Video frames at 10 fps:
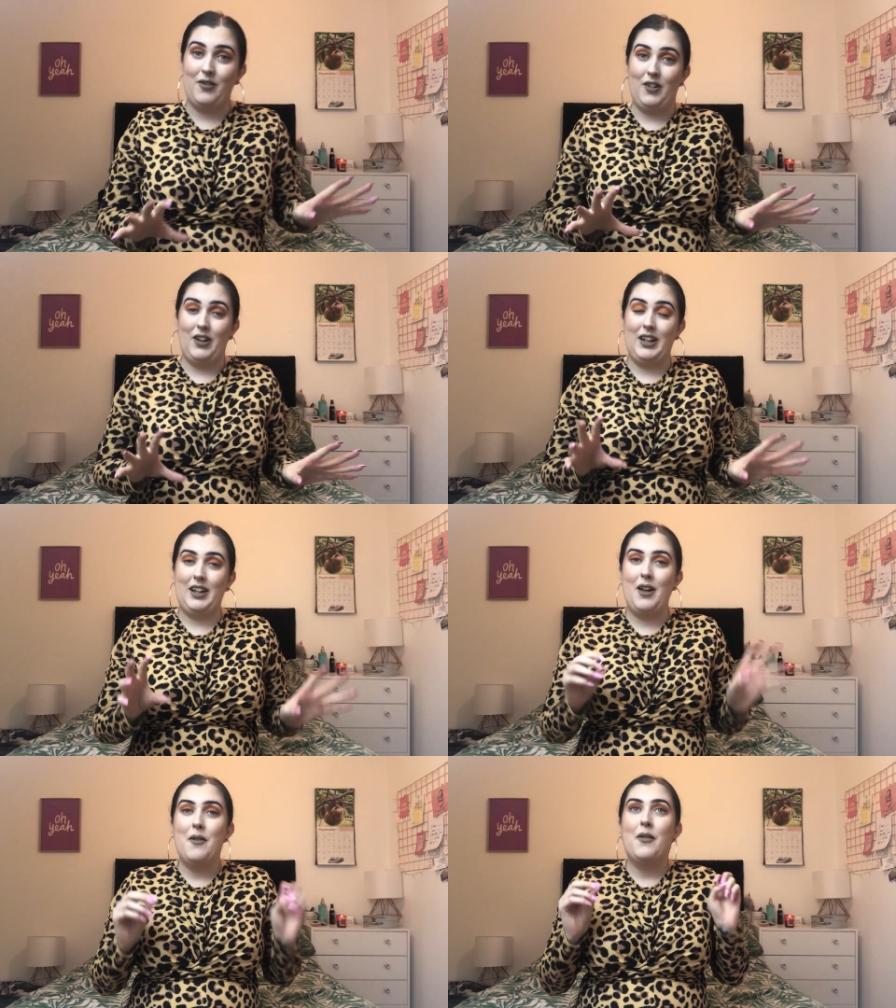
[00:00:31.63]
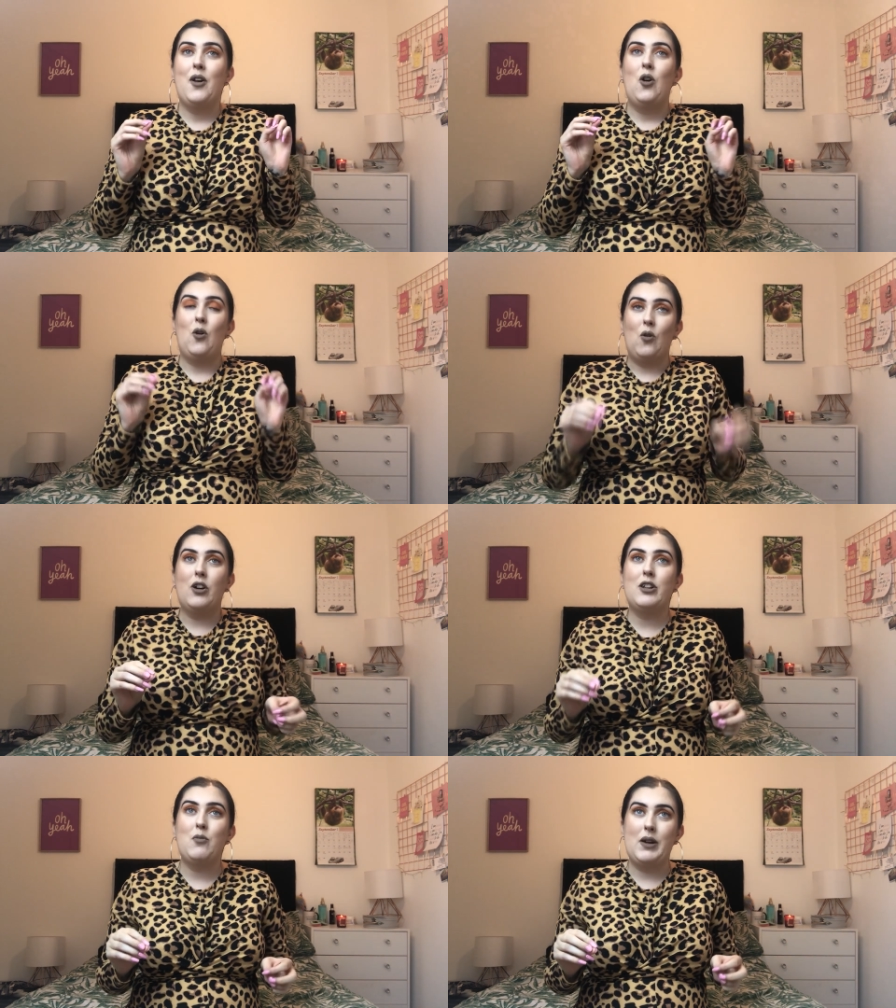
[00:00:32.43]
Like,
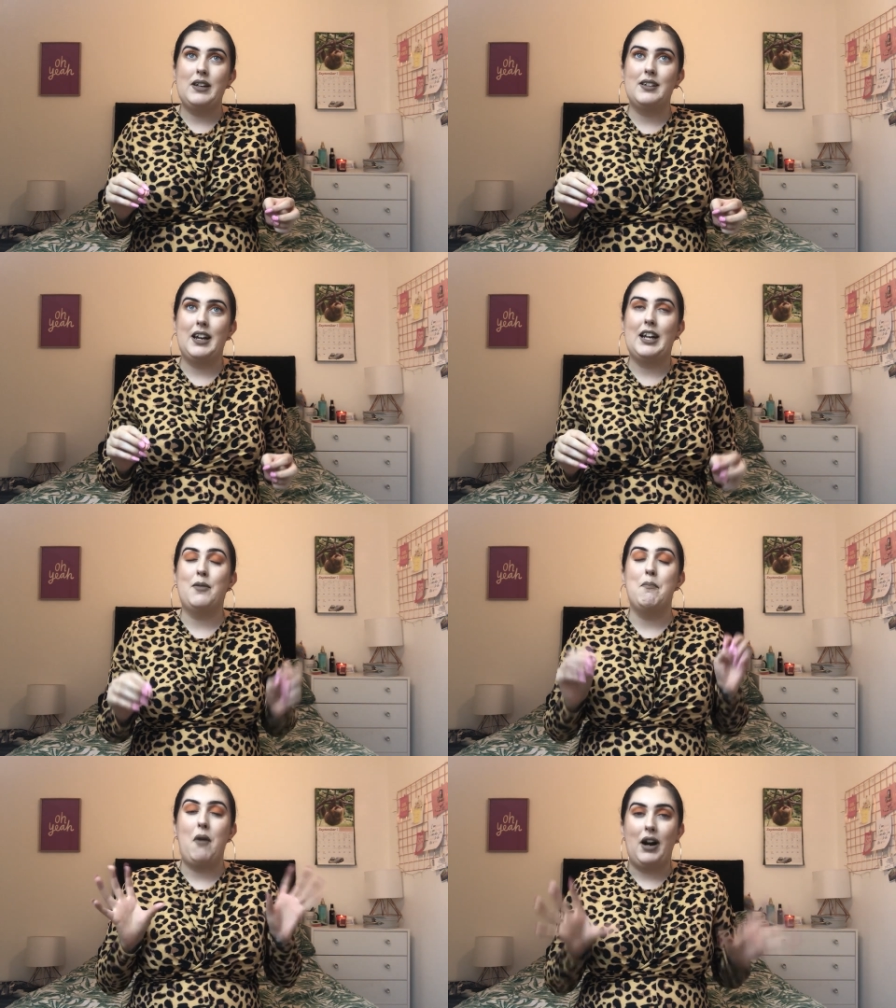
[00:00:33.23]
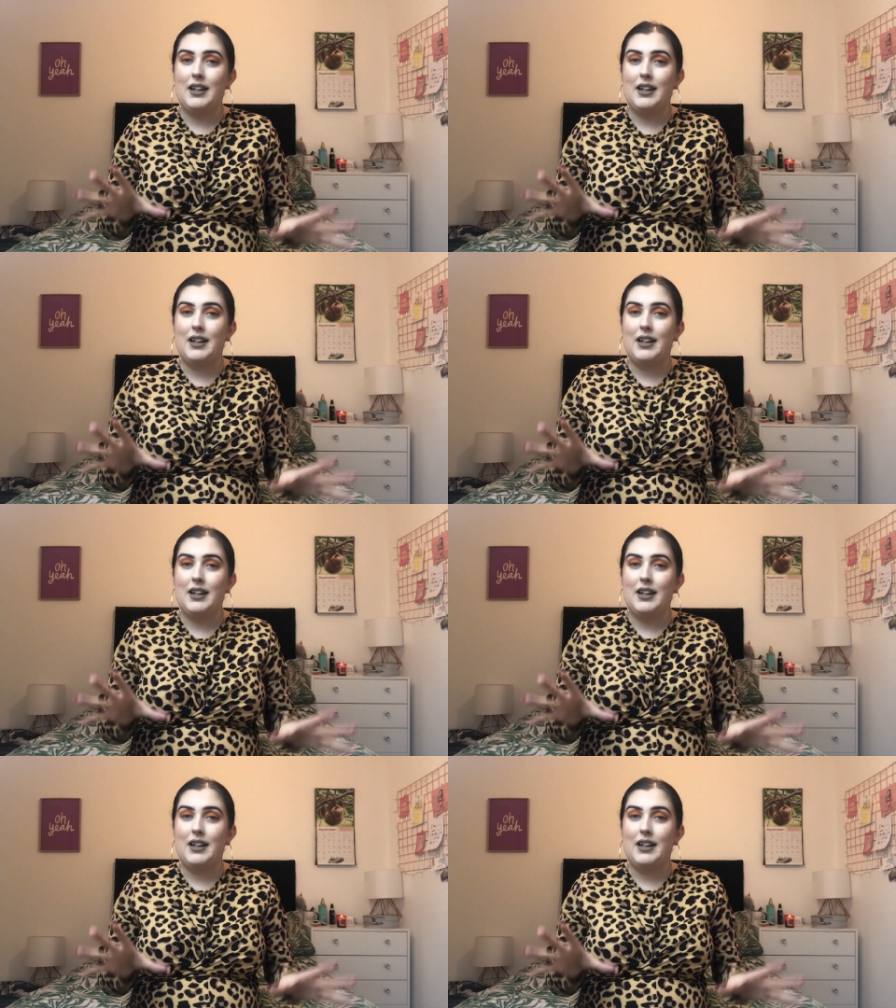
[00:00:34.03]
autumn winter is my